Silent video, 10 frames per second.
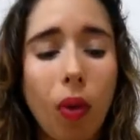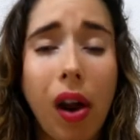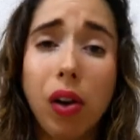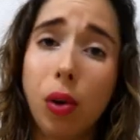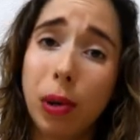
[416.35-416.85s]

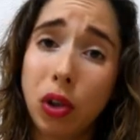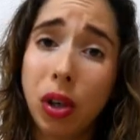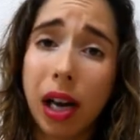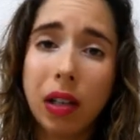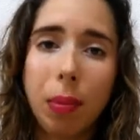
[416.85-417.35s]
don't know about
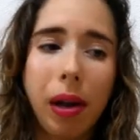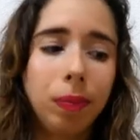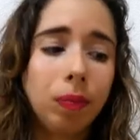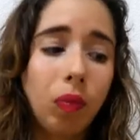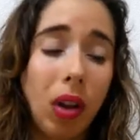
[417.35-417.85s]
you guys,
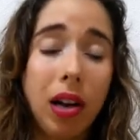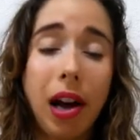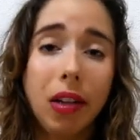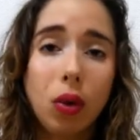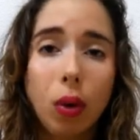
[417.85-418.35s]
but in
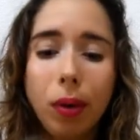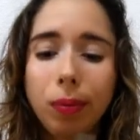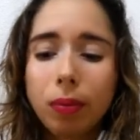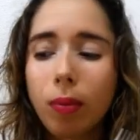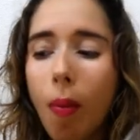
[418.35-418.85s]
high school,
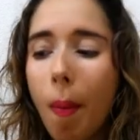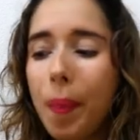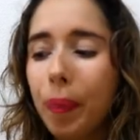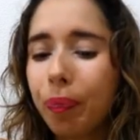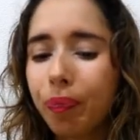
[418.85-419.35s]

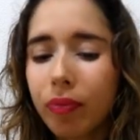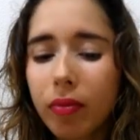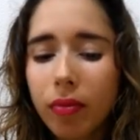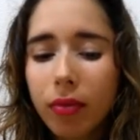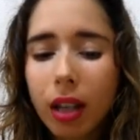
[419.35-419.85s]

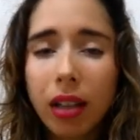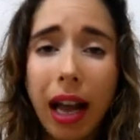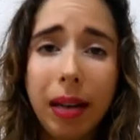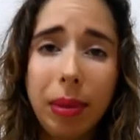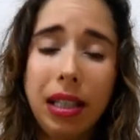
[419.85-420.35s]
The
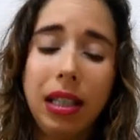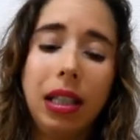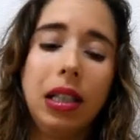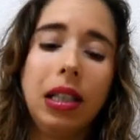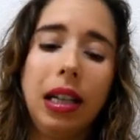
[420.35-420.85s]
Handmaid's
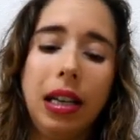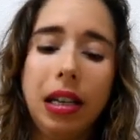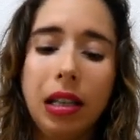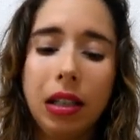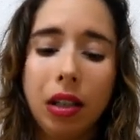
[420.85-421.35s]
Tale
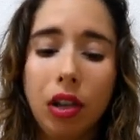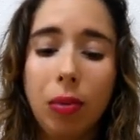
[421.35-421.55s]
is an